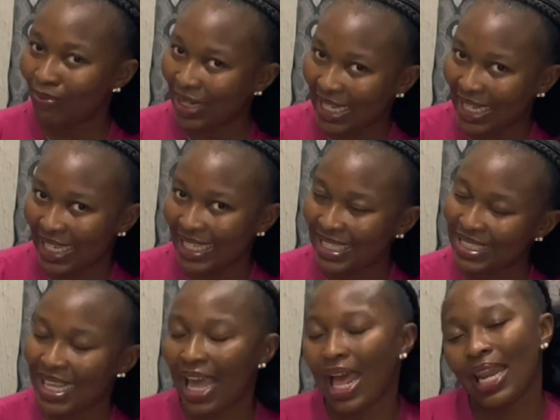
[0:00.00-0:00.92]

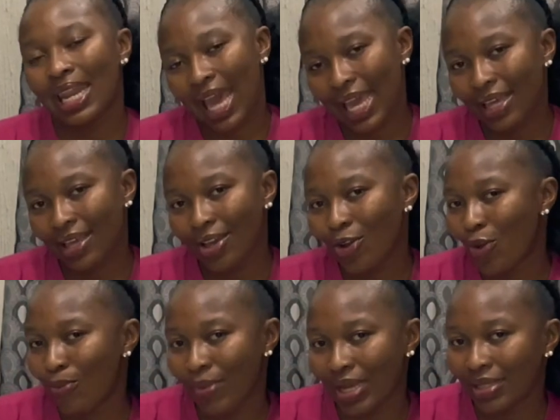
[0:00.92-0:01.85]
Please like,
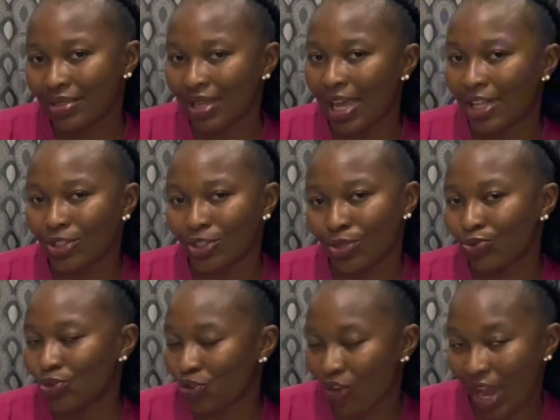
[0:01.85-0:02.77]
comment, and
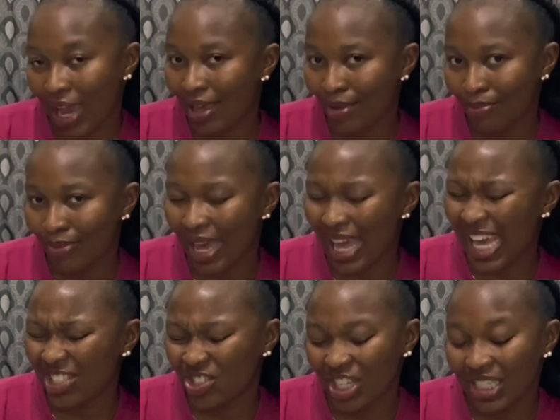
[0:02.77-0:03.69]
subscribe,
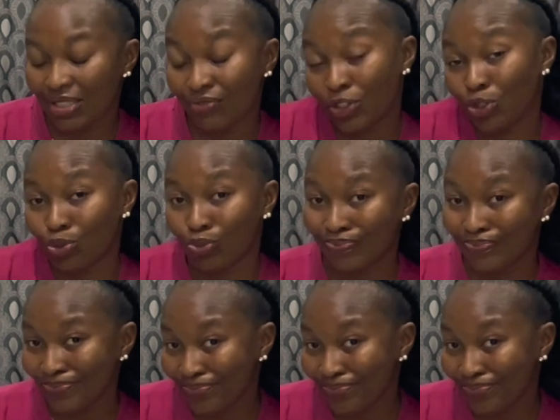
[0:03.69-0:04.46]
and share the video.